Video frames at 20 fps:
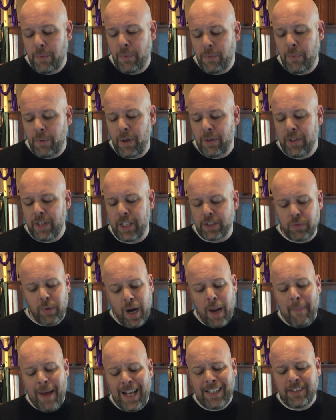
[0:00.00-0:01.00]
wrote this: "When
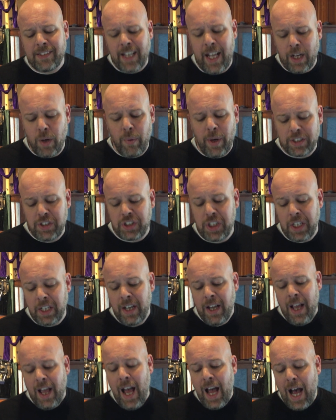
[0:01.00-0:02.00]
I'm asked that question,
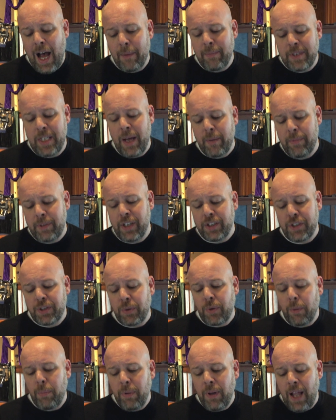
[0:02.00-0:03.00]
I'm tempted to
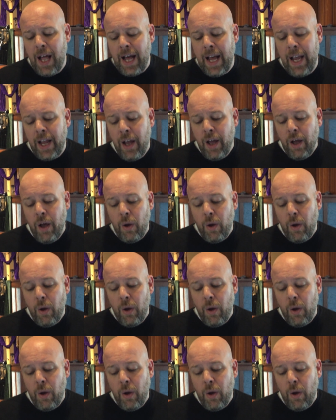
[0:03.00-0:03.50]
reply,